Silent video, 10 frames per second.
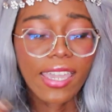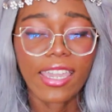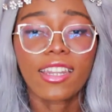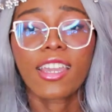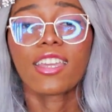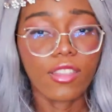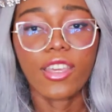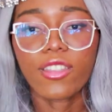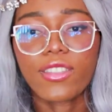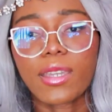And
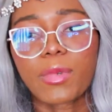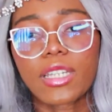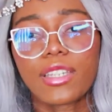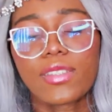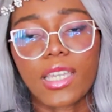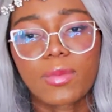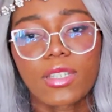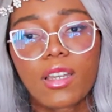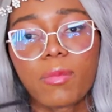another thing I want to give Samsung